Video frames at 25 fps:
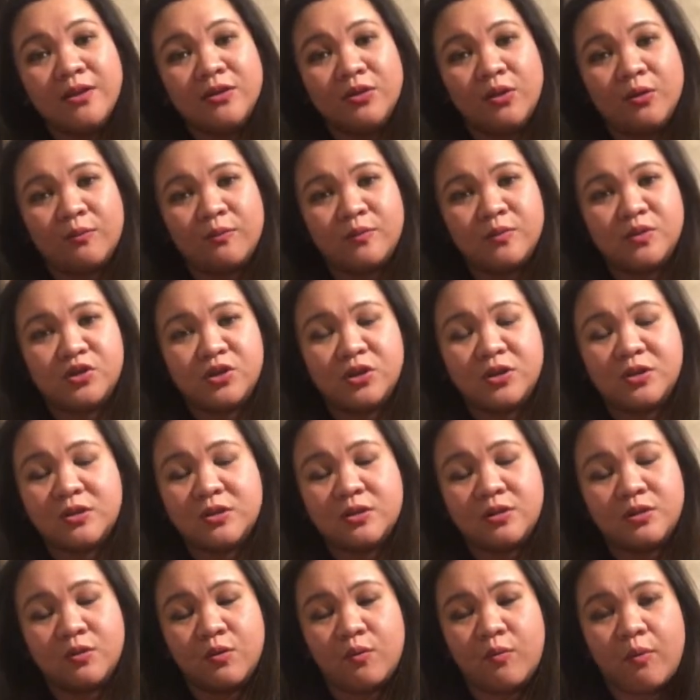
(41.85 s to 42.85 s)
I'm just
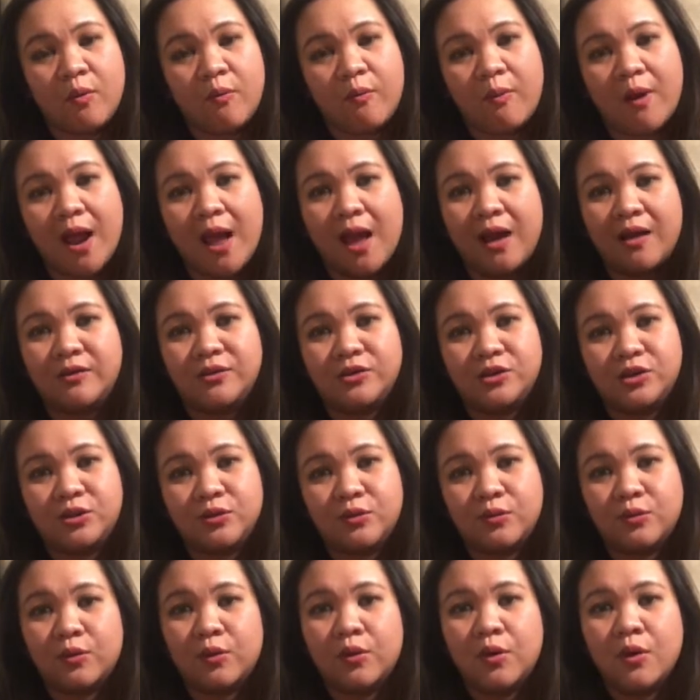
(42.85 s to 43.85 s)
super proud
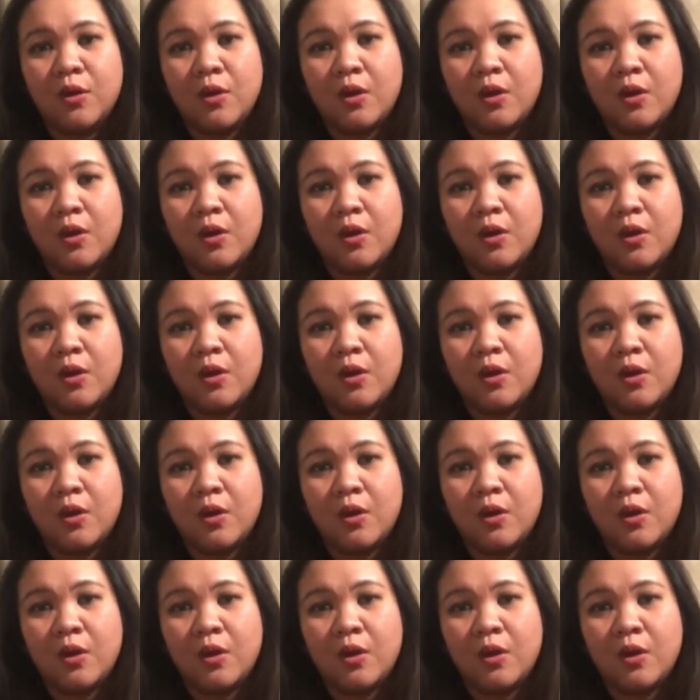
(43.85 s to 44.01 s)
to